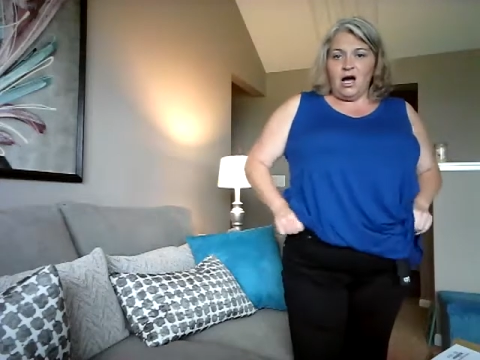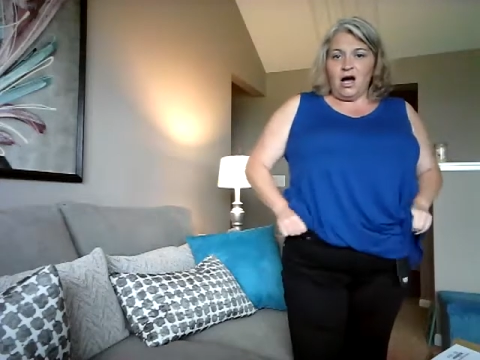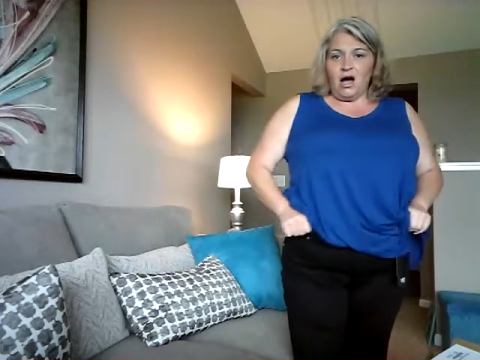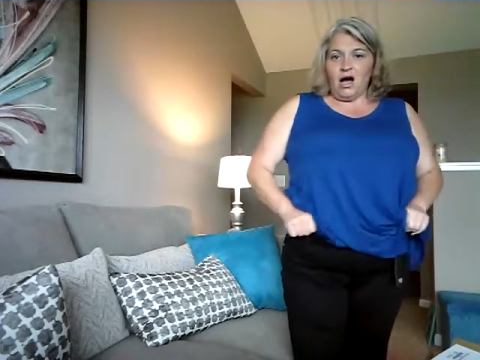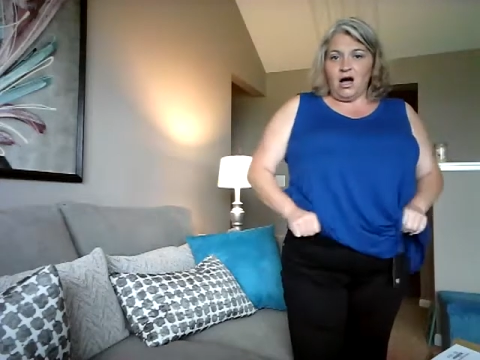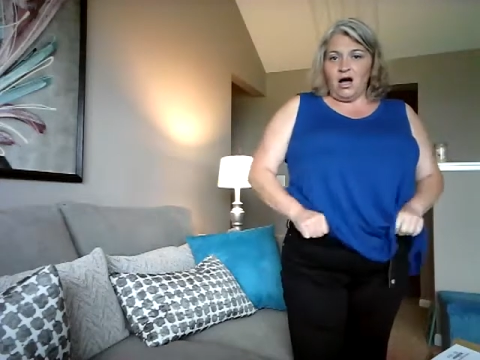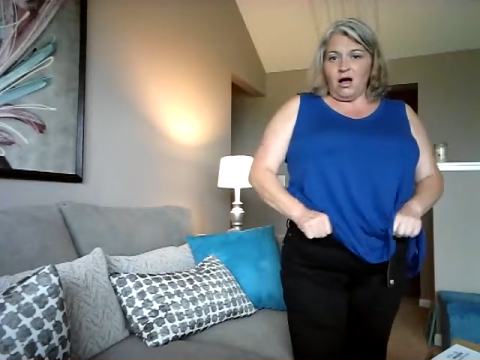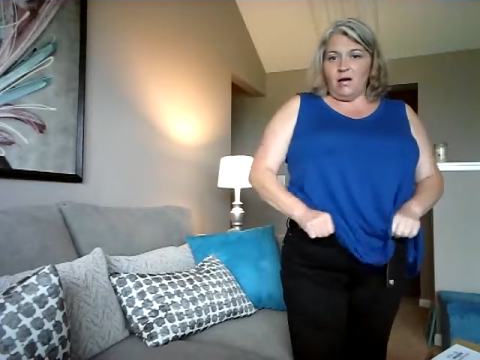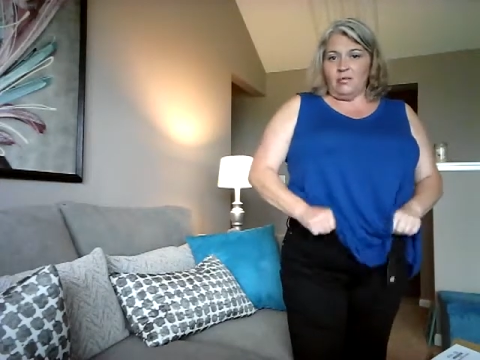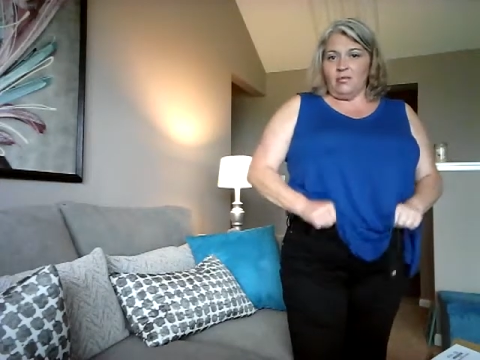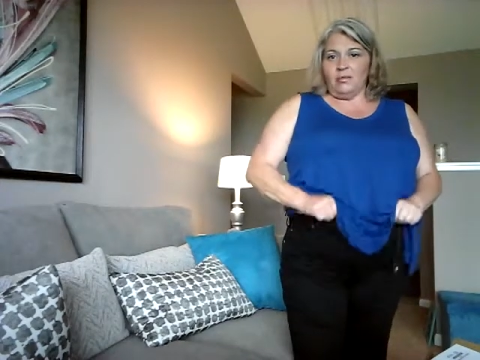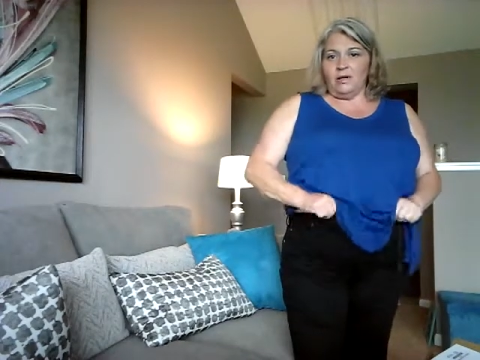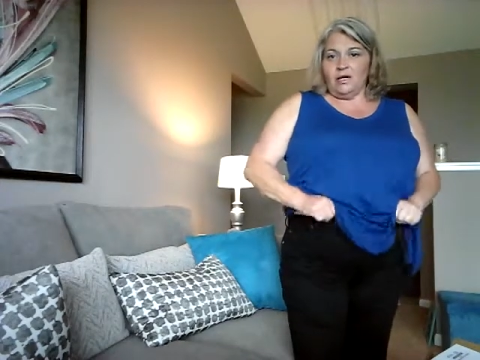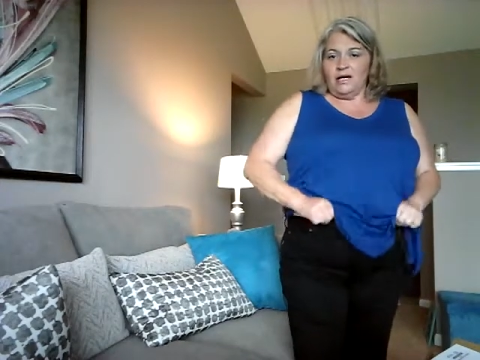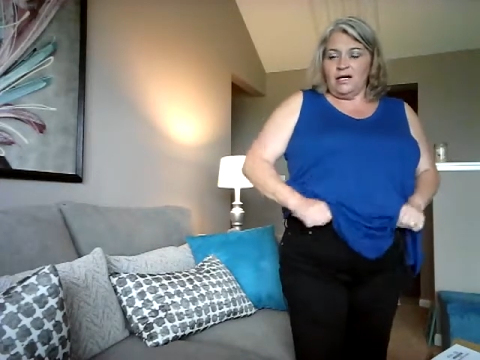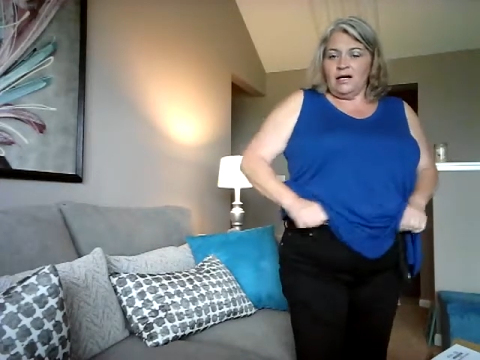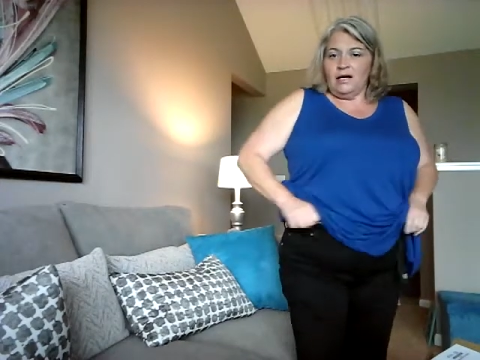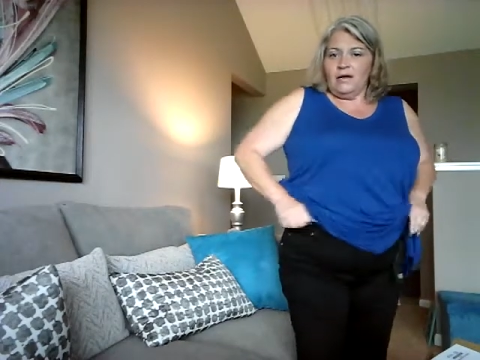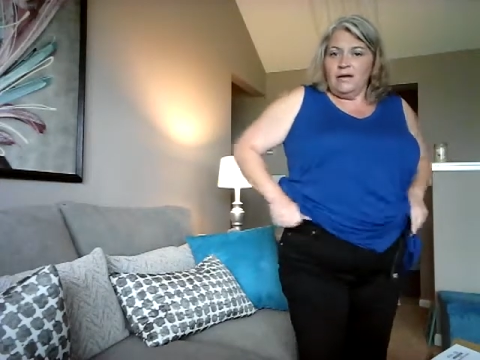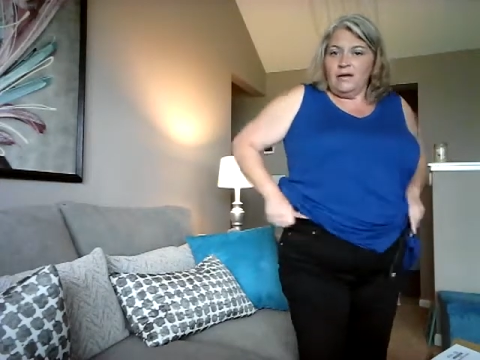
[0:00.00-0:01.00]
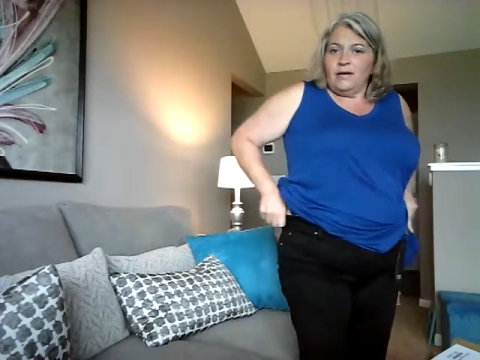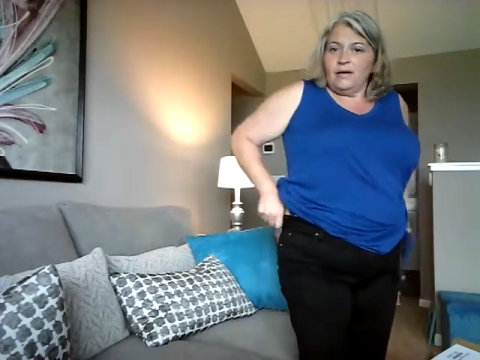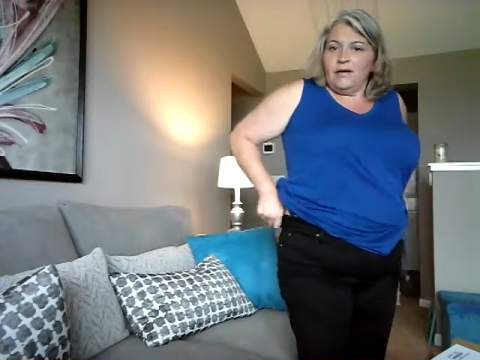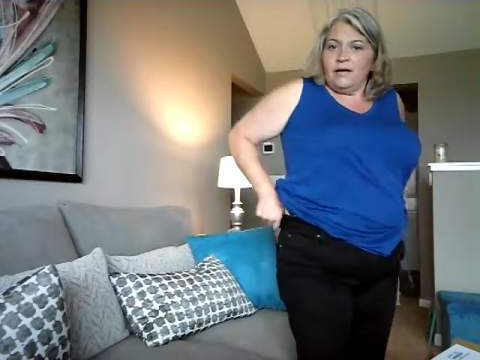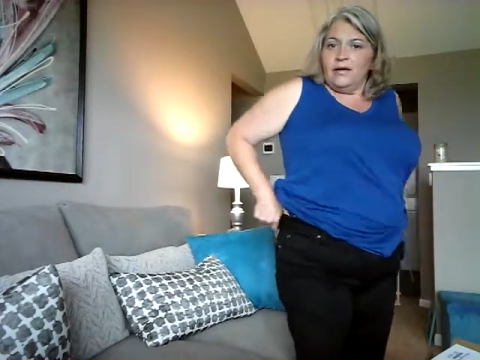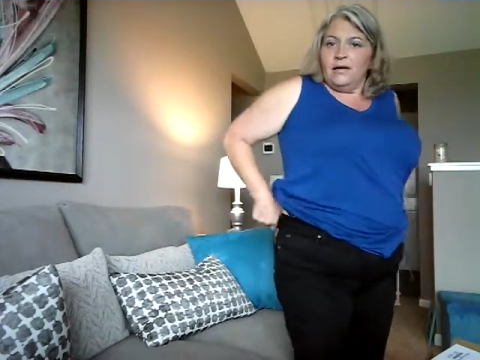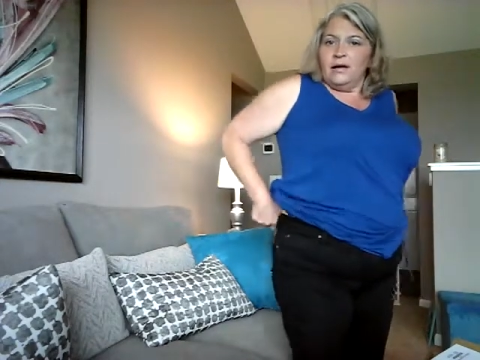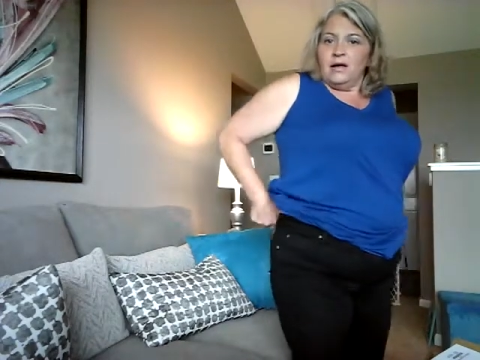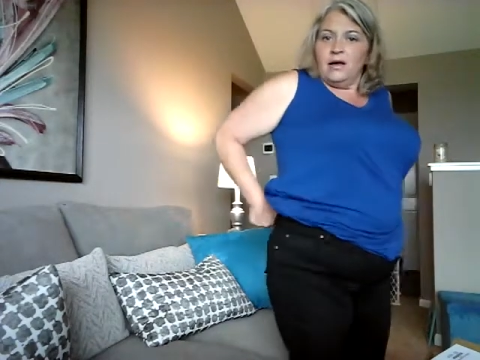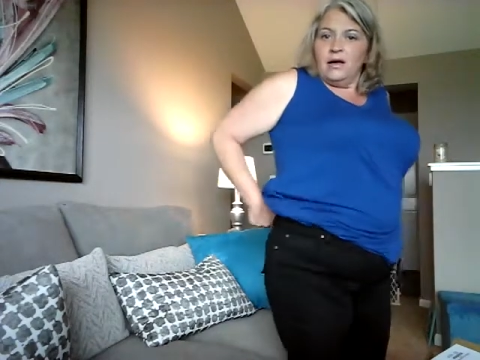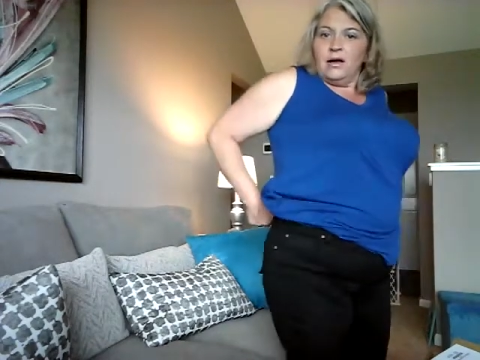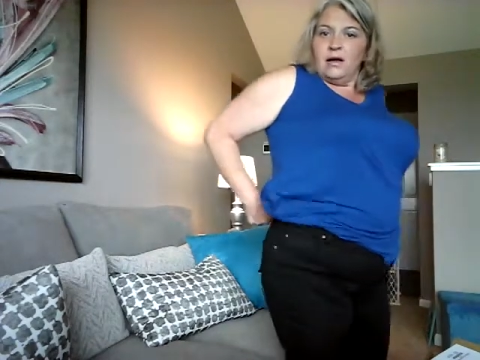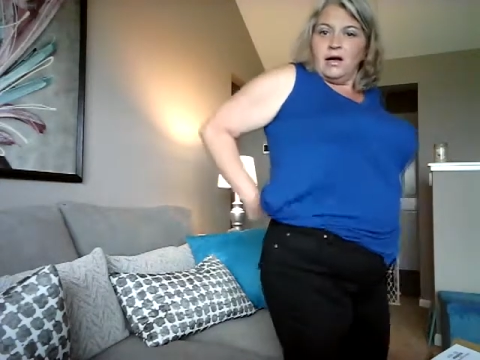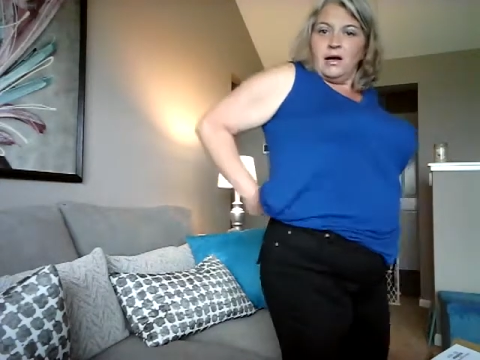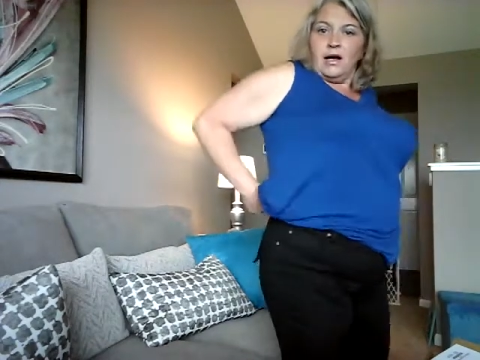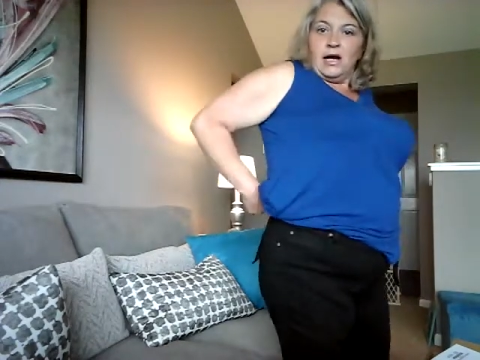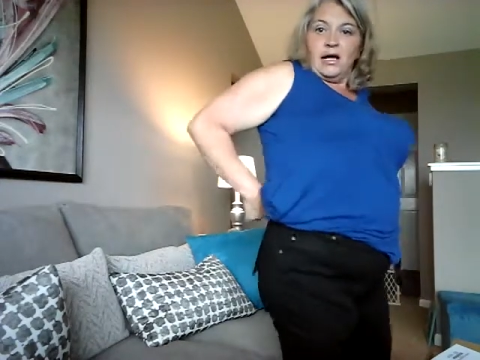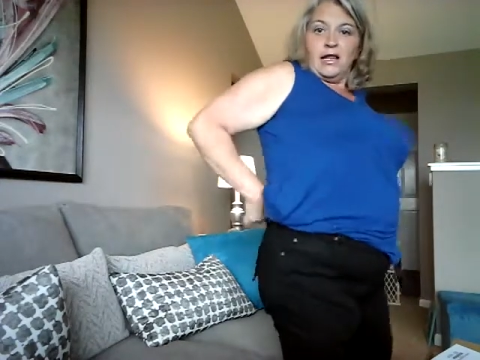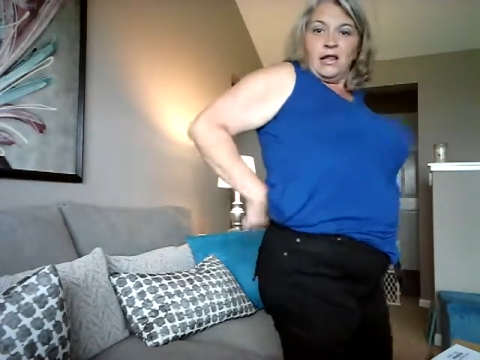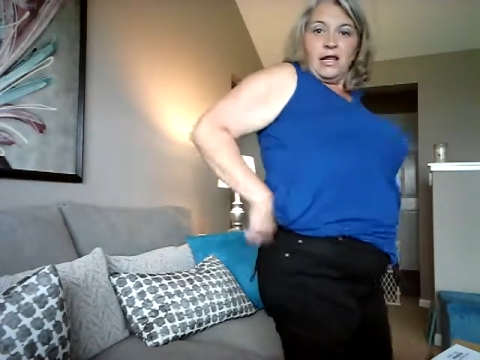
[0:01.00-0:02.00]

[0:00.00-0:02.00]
I